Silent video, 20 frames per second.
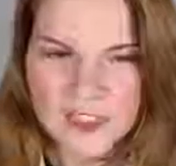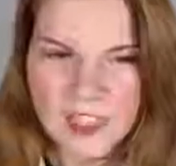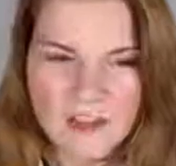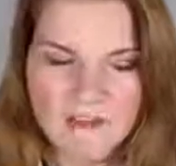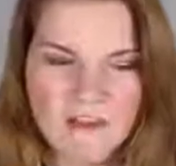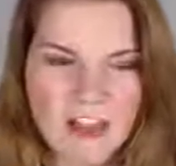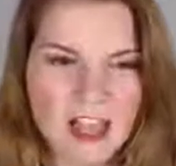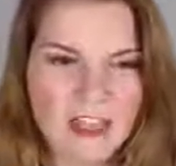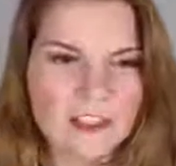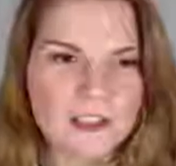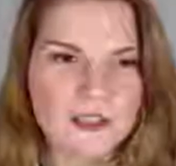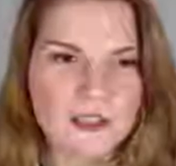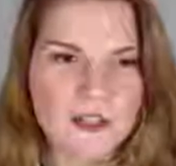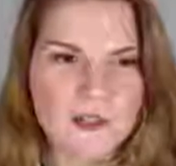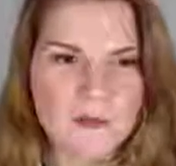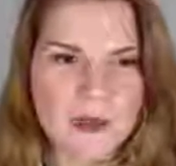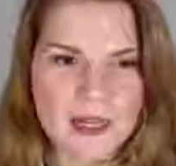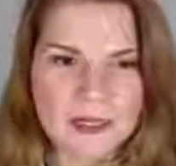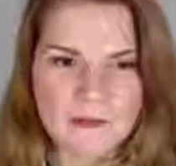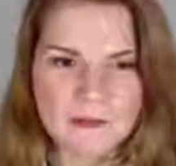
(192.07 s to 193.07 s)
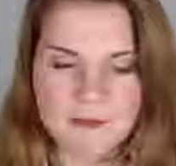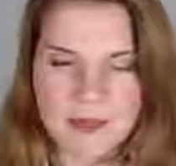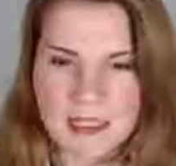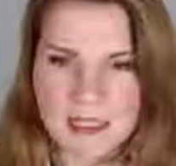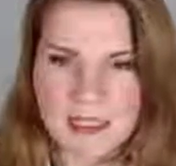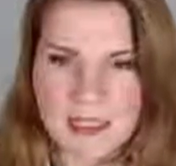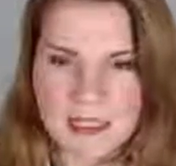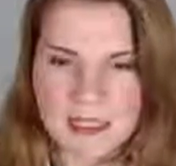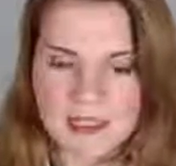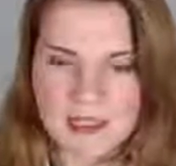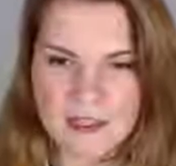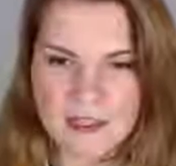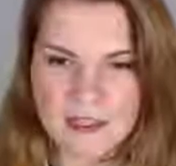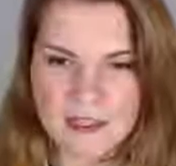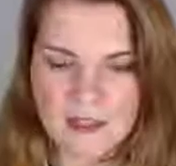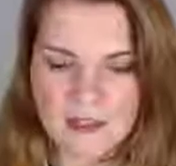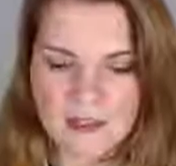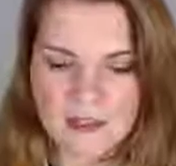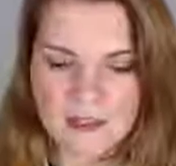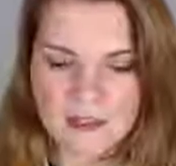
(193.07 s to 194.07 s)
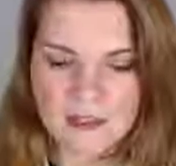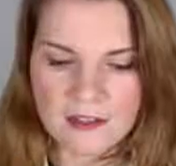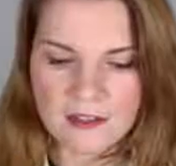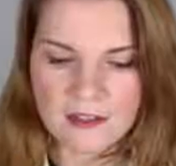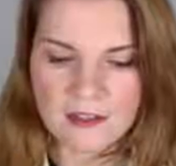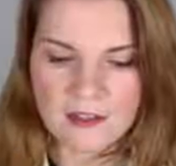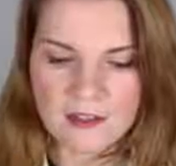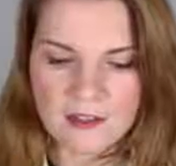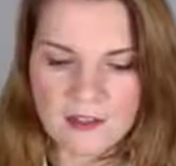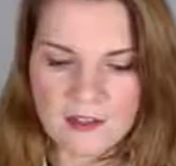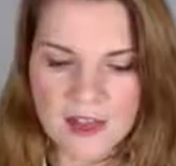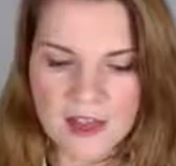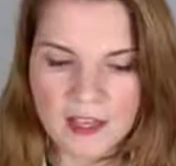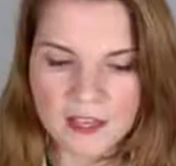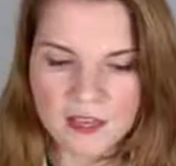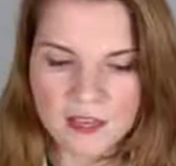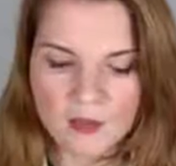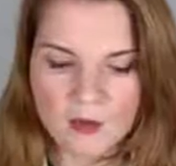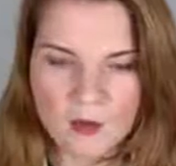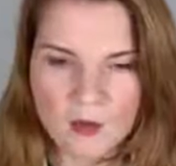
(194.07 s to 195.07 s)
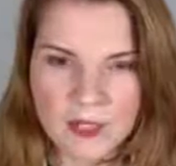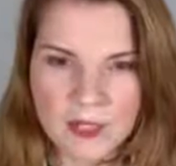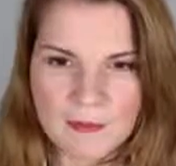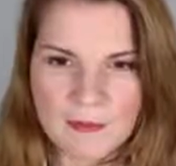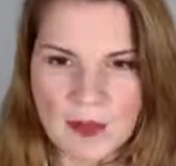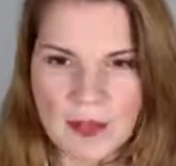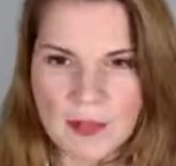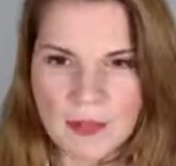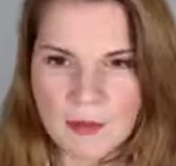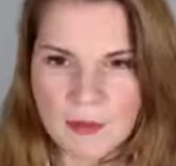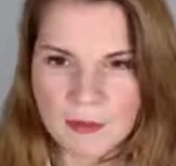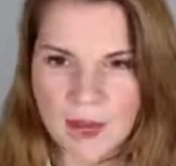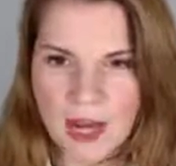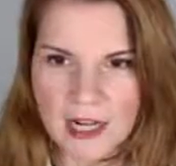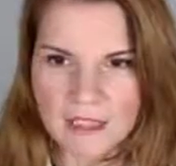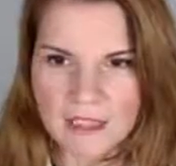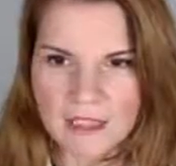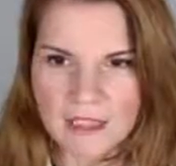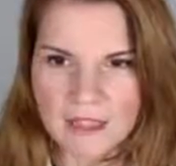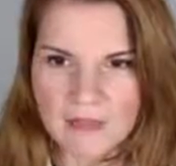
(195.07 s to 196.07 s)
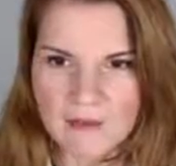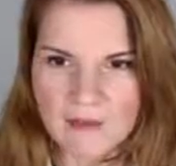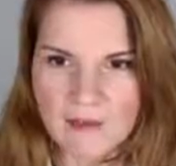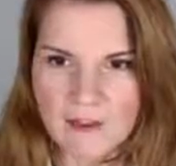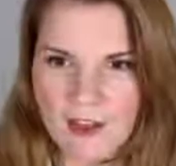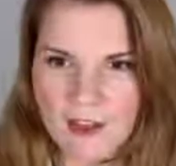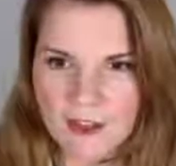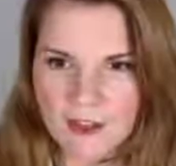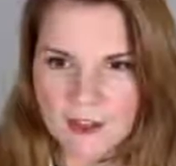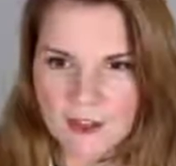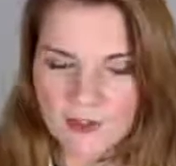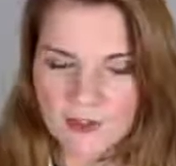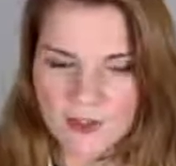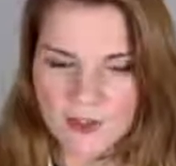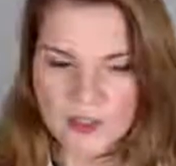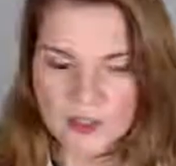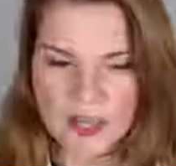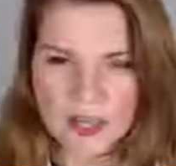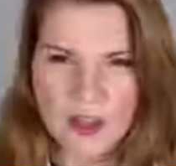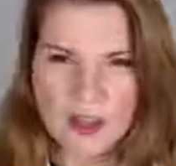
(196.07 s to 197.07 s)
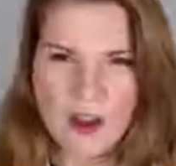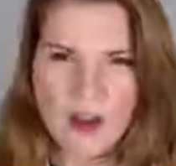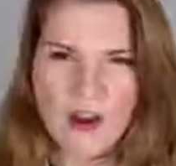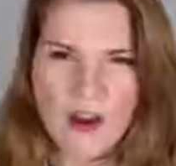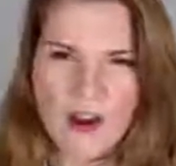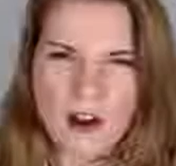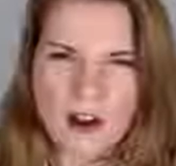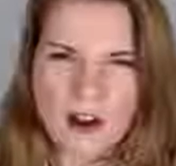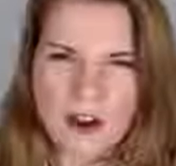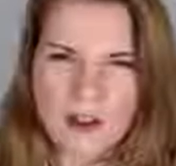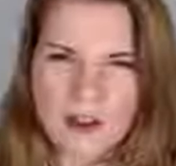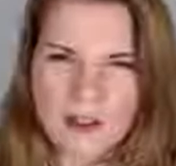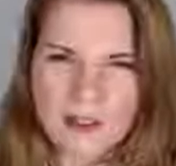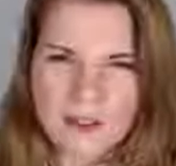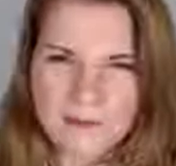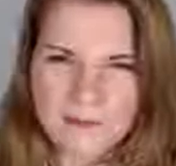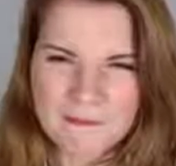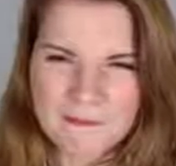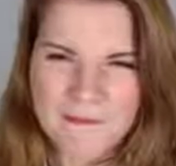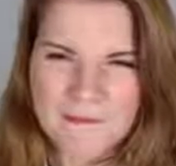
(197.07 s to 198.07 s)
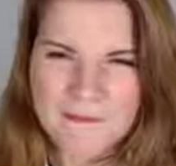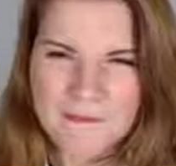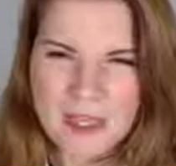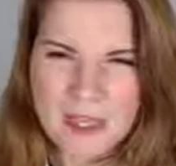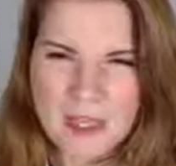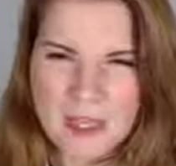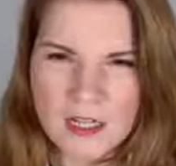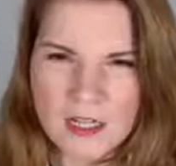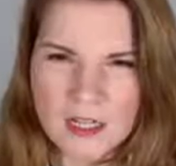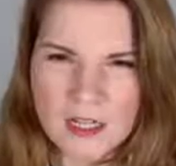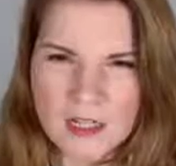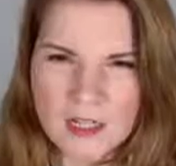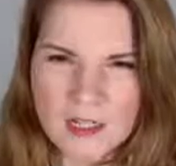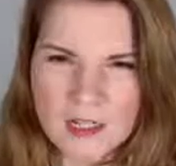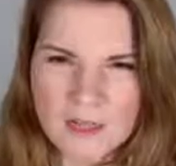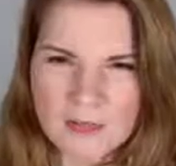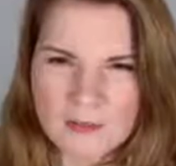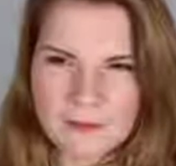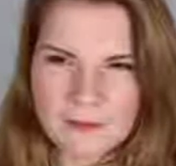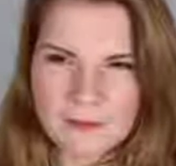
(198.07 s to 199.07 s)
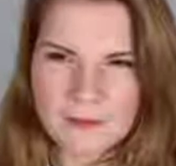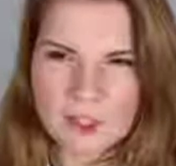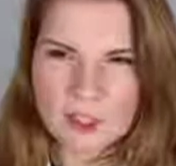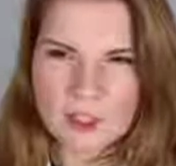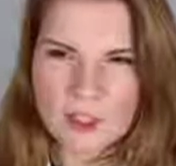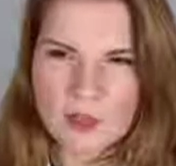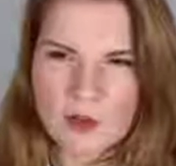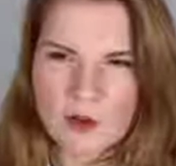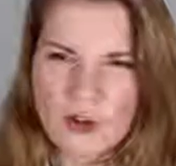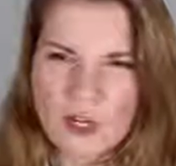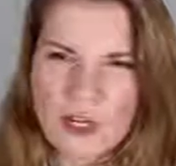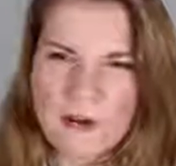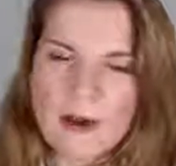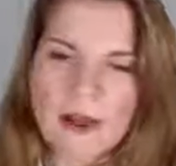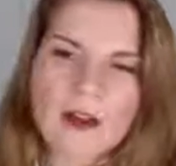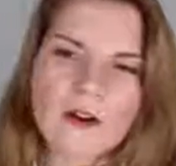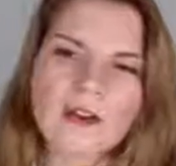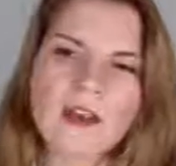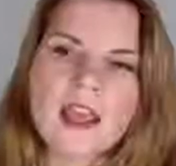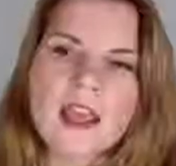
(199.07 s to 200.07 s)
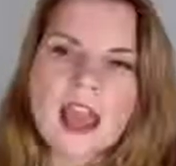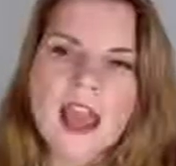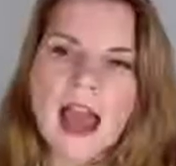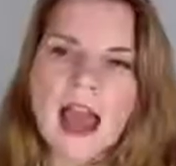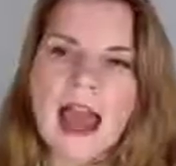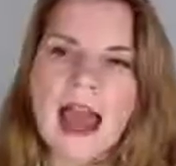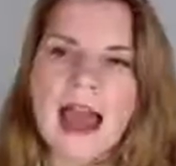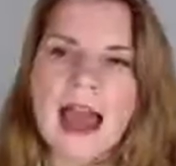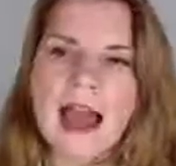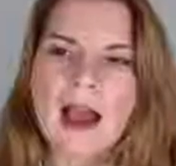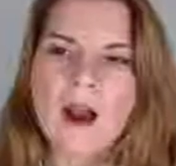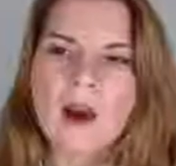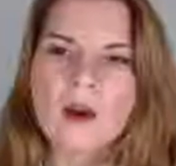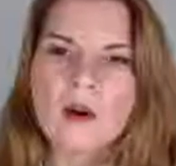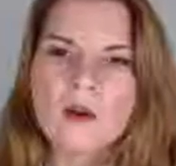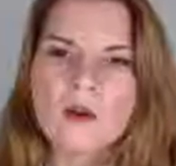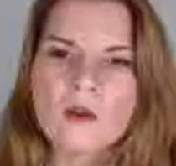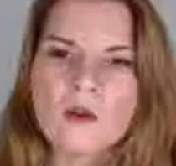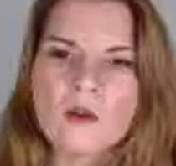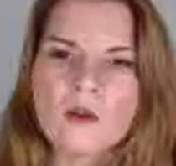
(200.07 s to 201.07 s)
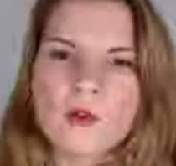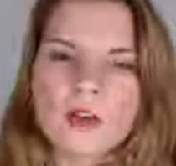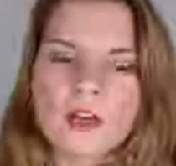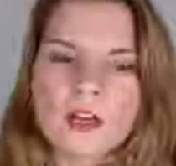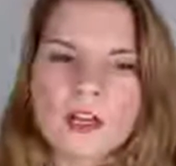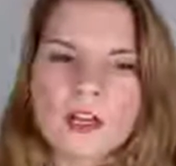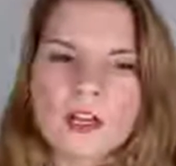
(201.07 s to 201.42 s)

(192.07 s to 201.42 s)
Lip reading: Values might be so in my practice, values are a story about how